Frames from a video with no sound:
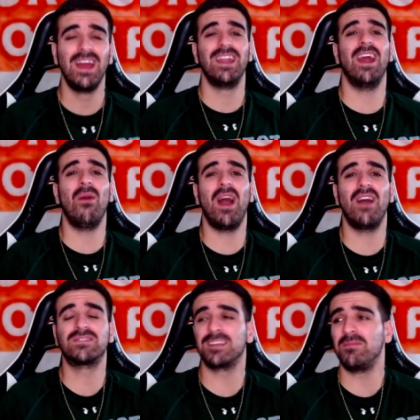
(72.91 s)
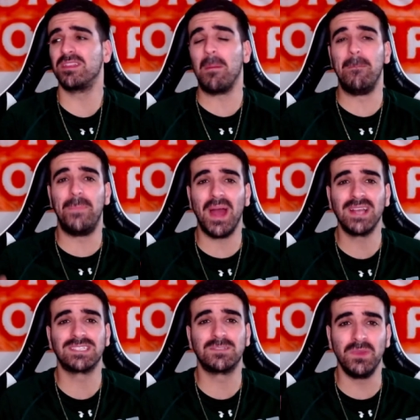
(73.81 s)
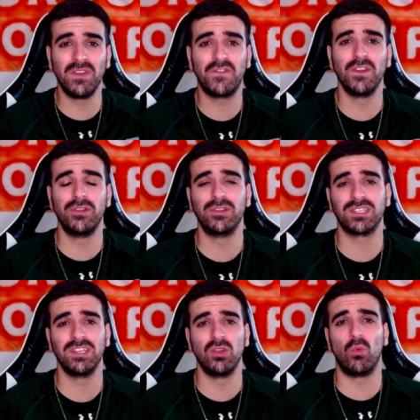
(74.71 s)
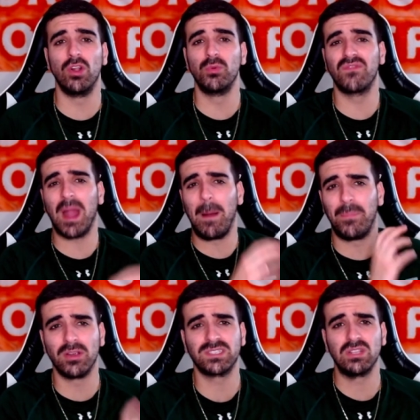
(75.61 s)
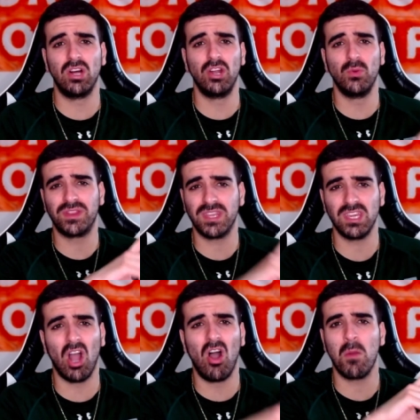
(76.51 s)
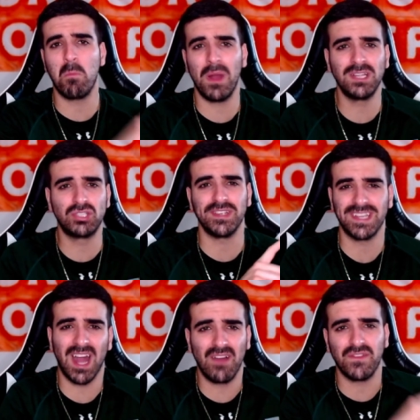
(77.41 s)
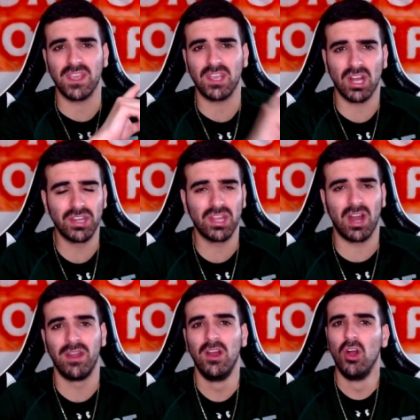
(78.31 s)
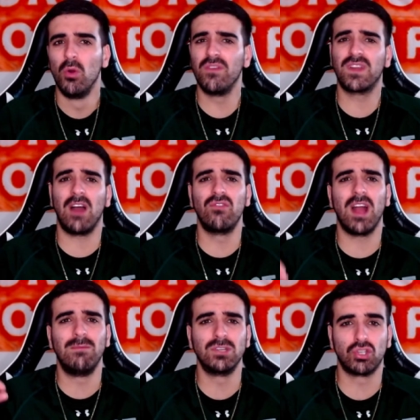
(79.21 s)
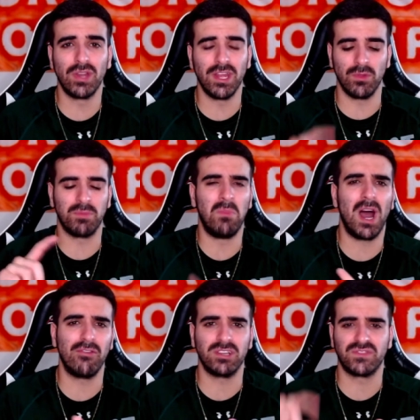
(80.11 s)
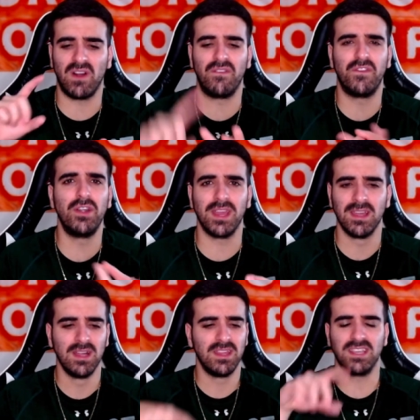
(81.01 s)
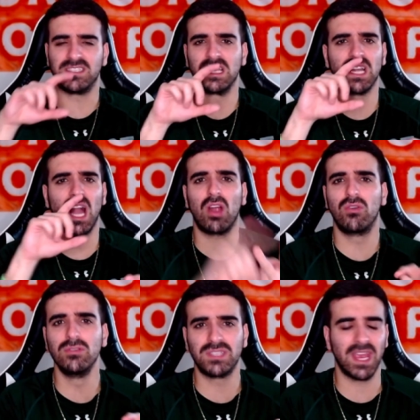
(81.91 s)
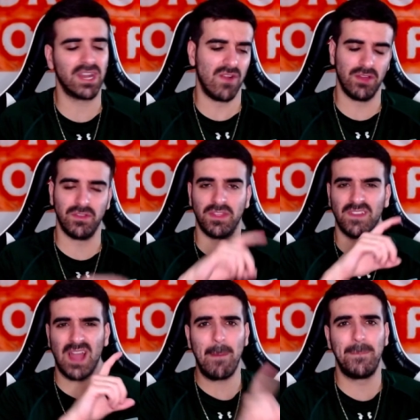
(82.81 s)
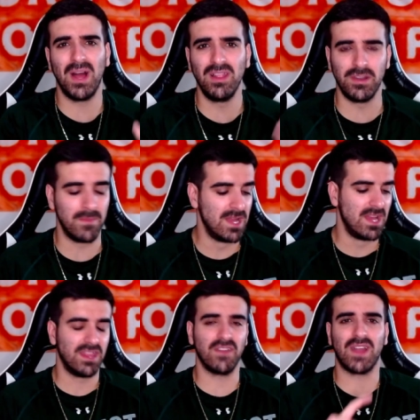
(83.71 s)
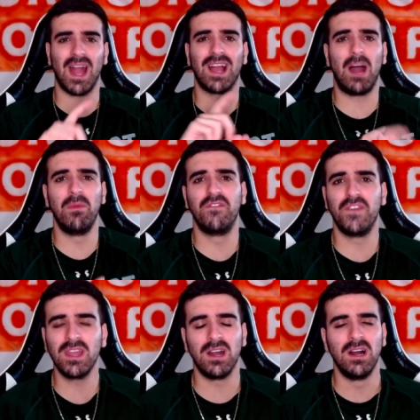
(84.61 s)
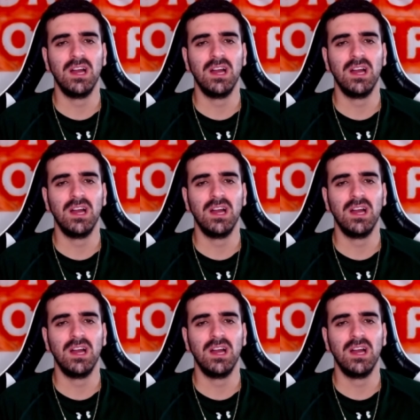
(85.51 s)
now have some of the best midfielders in the world. We've got Barcelona with De Jong, Pedri, Gavi, Gundogan. We've got Real Madrid with Modric, Valverde. They still got Kroos hanging around there. They've got Bellingham. They've got Camavinga.